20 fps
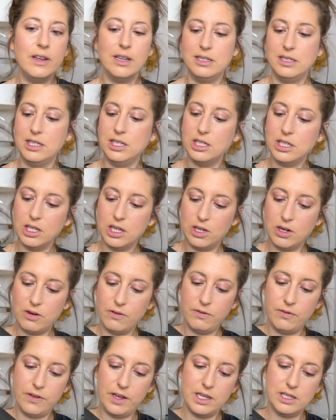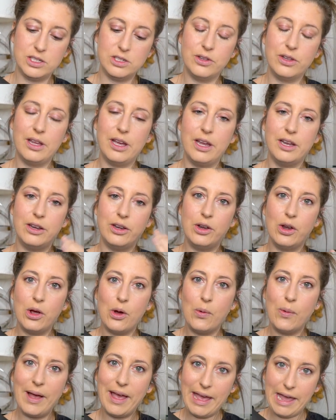it's a secure fit so that
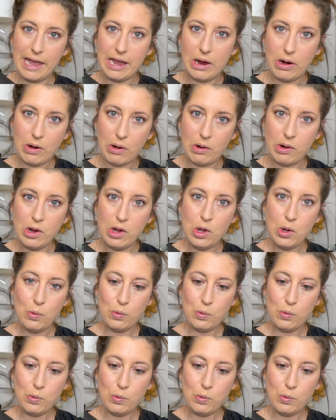no air